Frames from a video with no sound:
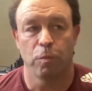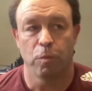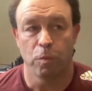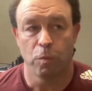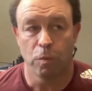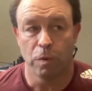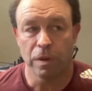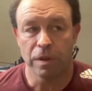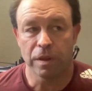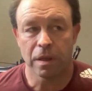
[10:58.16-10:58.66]

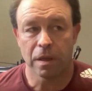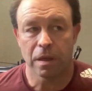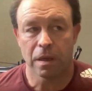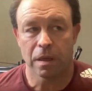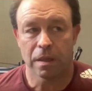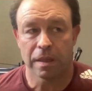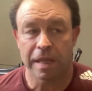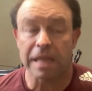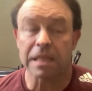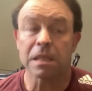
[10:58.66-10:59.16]
Well,
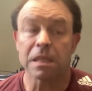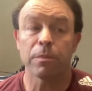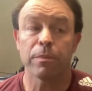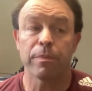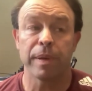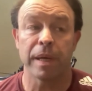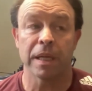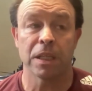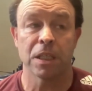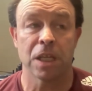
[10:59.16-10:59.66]
that's a
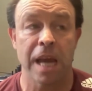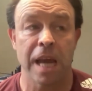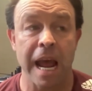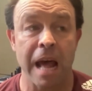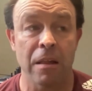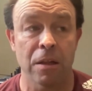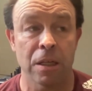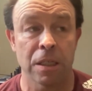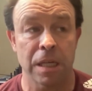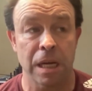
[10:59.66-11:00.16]
big
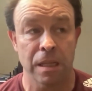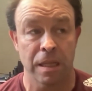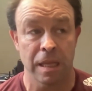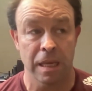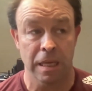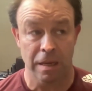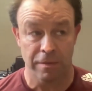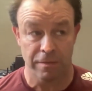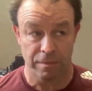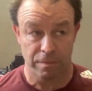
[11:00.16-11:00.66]
challenge, I
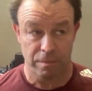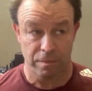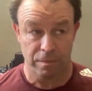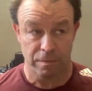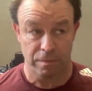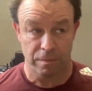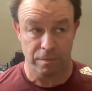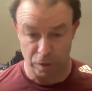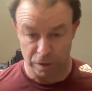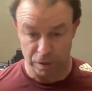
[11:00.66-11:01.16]
think,
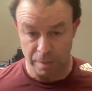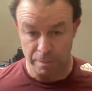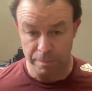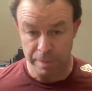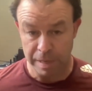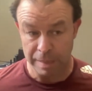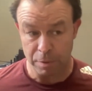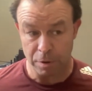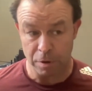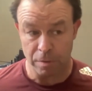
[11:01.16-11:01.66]
for some
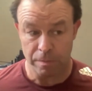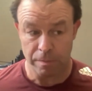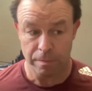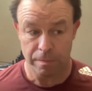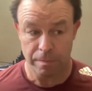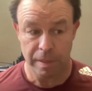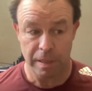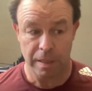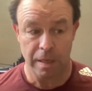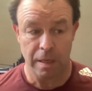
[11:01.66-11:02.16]
people,
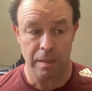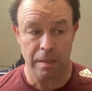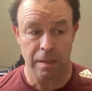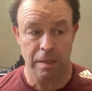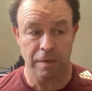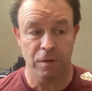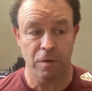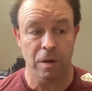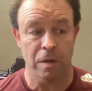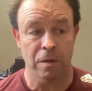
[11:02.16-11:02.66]
because if you